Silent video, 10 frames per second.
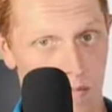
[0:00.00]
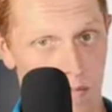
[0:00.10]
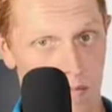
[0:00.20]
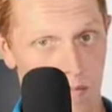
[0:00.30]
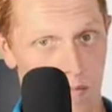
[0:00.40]

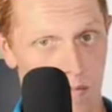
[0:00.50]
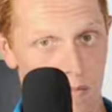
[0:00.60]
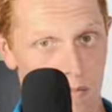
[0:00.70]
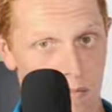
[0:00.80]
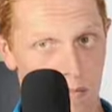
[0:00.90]

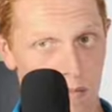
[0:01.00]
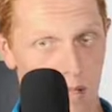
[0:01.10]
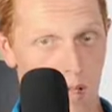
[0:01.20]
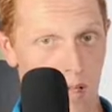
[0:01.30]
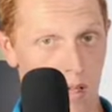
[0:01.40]

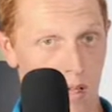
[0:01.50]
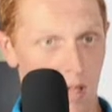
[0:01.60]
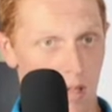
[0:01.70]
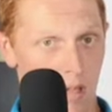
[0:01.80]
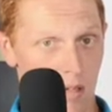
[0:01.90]

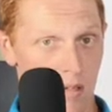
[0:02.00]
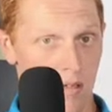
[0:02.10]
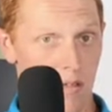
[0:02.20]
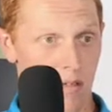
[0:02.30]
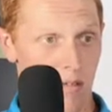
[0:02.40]

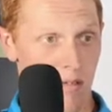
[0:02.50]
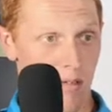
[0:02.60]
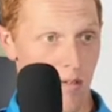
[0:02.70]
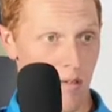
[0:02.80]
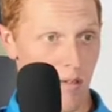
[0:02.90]

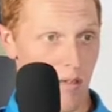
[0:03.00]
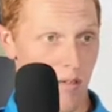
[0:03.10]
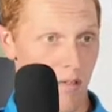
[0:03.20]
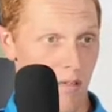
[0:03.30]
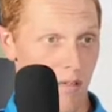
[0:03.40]

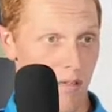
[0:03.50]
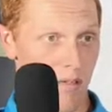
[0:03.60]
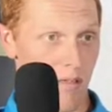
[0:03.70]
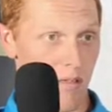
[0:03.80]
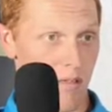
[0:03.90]

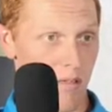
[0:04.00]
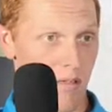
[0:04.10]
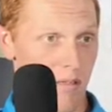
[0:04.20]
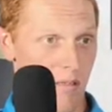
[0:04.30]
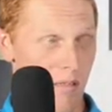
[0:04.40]

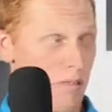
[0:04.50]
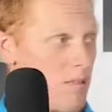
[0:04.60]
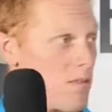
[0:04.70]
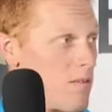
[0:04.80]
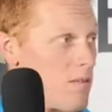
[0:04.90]

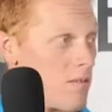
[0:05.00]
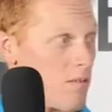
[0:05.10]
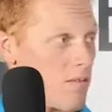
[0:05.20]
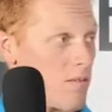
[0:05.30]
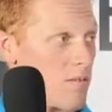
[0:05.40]

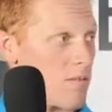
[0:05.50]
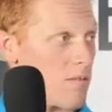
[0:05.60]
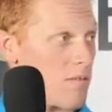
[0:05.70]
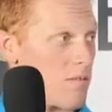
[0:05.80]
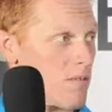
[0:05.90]

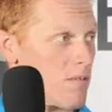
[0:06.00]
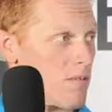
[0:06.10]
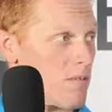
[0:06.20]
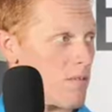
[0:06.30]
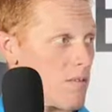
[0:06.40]

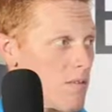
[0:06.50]
[no speech]